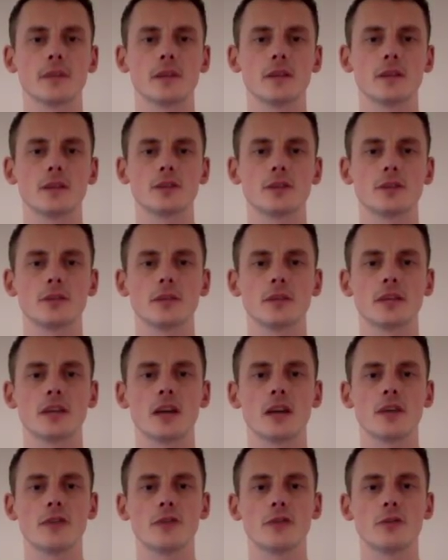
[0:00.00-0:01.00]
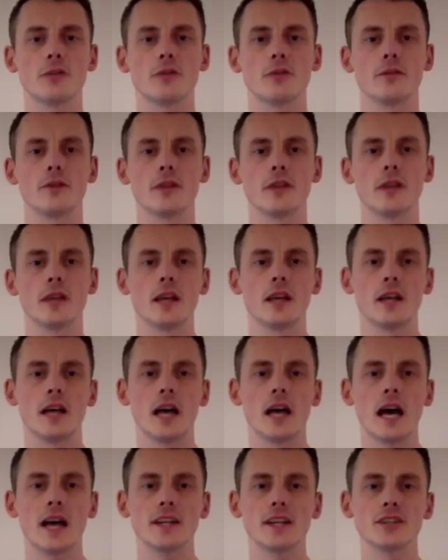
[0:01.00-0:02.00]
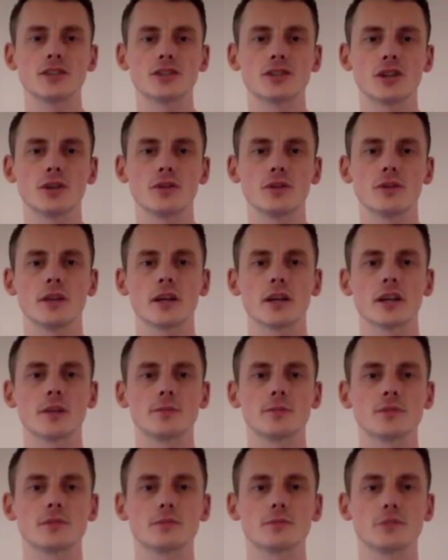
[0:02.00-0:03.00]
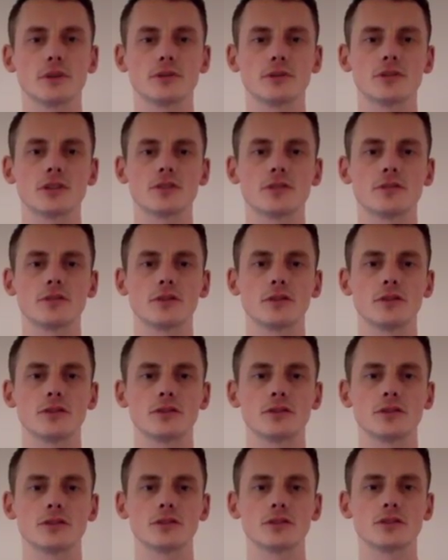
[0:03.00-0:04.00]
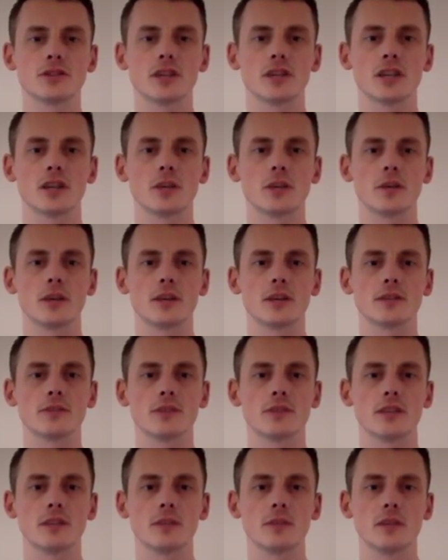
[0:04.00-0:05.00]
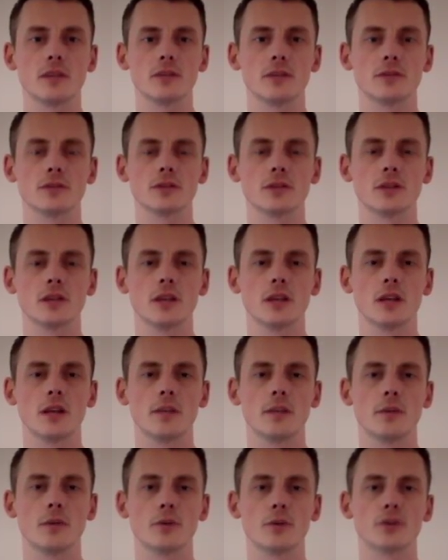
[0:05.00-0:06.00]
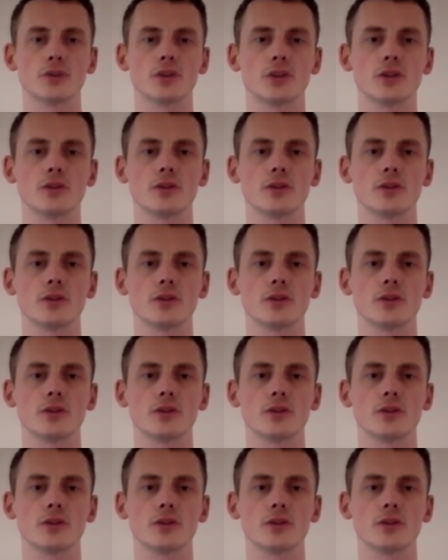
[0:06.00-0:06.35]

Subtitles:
So be careful with added salt that comes in processed foods such as takeaways and ready meals, but also